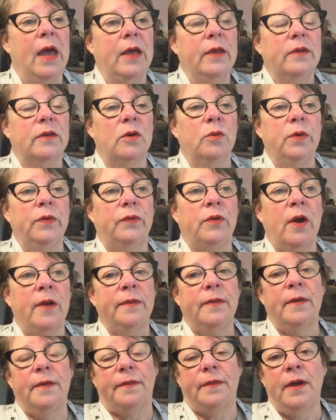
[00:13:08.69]
So we've got
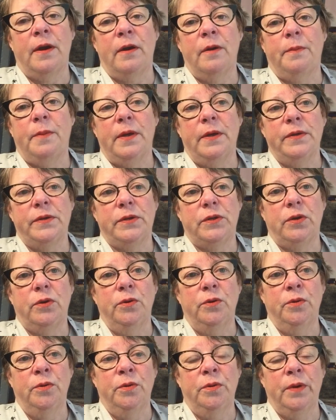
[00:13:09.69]
the therapist
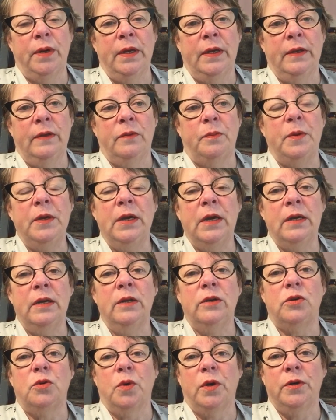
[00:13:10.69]
who is
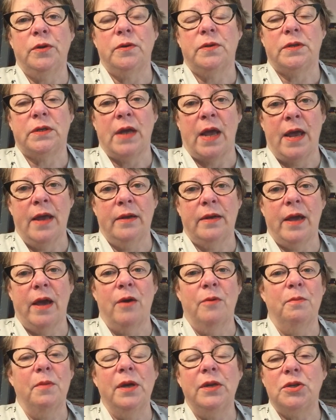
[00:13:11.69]
beginning to understand how
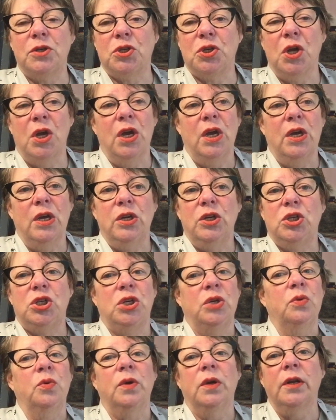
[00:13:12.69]
much
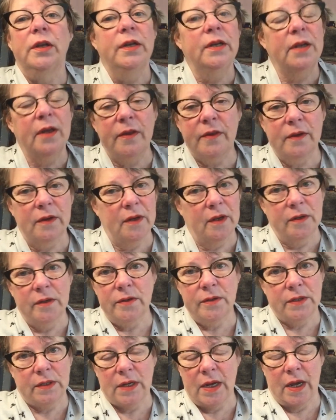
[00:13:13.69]
she really doesn't
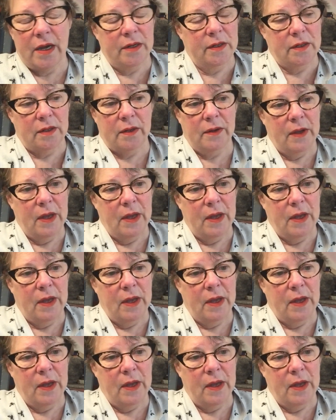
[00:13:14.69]
understand.